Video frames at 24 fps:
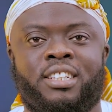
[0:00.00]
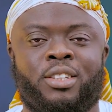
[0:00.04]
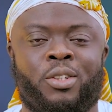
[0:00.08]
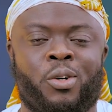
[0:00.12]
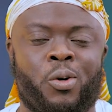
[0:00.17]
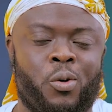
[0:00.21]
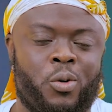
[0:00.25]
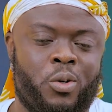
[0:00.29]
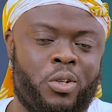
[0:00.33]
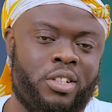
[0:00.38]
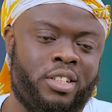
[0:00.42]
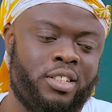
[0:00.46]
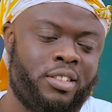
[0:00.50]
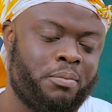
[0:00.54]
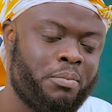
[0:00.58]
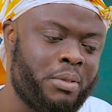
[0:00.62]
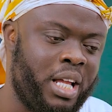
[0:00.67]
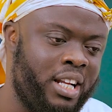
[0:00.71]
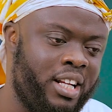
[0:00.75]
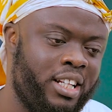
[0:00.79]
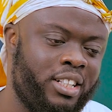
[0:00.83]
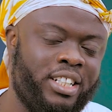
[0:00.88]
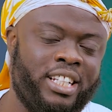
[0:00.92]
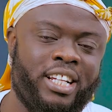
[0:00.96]
Oh,
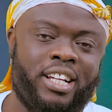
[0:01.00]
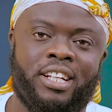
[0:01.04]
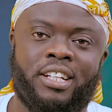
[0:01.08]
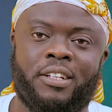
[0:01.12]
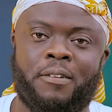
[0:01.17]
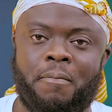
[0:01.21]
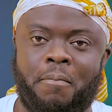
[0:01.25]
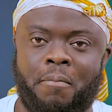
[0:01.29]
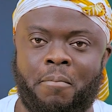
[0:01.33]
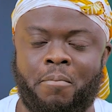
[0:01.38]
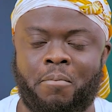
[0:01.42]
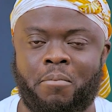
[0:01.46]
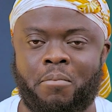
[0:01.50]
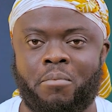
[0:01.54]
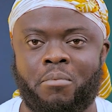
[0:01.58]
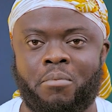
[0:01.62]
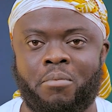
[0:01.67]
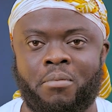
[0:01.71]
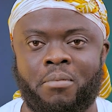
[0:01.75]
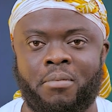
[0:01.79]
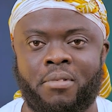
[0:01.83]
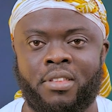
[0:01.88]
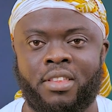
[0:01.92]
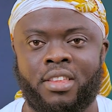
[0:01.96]
and then,
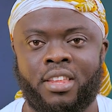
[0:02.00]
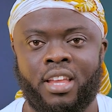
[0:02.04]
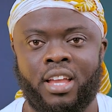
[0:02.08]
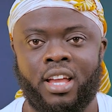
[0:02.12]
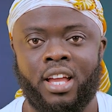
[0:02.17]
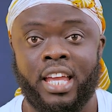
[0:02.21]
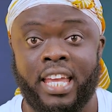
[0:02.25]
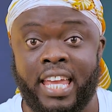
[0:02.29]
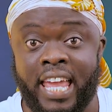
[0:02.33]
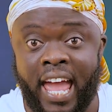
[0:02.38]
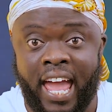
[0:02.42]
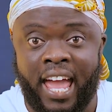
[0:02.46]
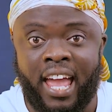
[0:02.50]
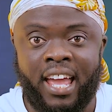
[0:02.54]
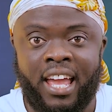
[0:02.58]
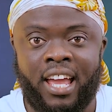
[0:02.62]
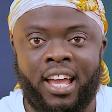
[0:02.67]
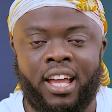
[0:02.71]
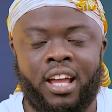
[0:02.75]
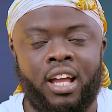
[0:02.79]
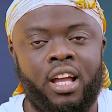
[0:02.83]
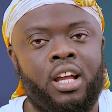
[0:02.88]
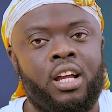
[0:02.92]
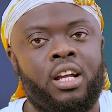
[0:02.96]
here,
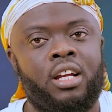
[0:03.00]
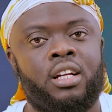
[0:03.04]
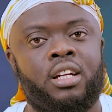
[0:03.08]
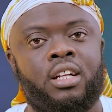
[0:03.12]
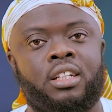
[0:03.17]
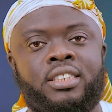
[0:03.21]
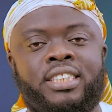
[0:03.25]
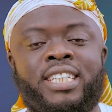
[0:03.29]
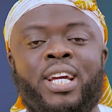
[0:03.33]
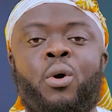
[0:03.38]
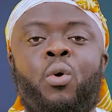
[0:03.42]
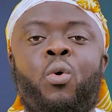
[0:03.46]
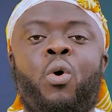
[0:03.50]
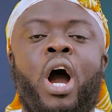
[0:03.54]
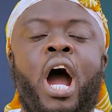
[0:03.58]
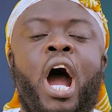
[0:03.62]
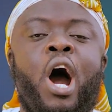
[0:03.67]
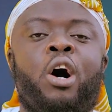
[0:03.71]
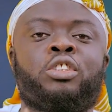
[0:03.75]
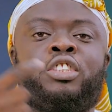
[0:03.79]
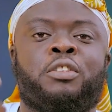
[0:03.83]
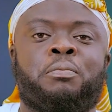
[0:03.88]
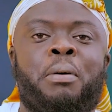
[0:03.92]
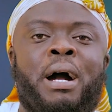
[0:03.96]
they will
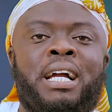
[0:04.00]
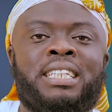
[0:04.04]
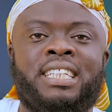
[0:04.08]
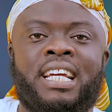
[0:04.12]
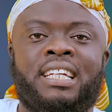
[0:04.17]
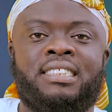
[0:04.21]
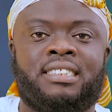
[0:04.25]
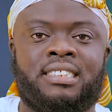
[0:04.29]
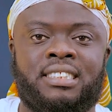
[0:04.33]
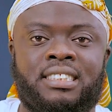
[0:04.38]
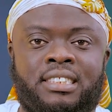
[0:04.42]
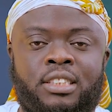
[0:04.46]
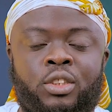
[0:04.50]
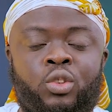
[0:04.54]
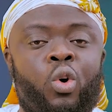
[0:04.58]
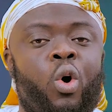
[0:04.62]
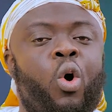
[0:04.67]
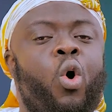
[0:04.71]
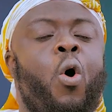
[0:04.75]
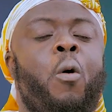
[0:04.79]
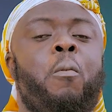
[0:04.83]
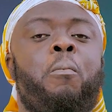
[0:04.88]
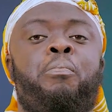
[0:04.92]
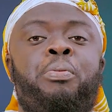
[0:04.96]
out-budget it. No,
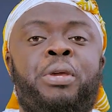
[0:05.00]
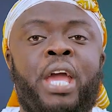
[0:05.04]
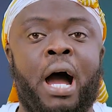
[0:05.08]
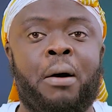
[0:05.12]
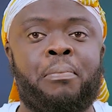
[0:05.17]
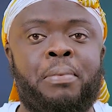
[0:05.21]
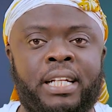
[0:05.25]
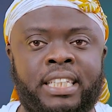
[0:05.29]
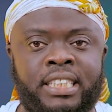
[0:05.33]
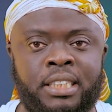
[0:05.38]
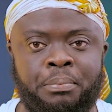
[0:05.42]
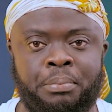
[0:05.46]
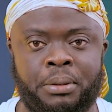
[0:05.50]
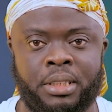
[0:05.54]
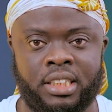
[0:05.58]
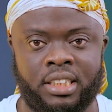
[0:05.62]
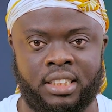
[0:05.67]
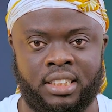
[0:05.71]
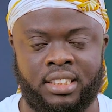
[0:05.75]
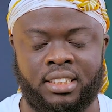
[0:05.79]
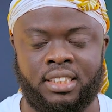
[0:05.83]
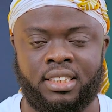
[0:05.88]
OBABDB.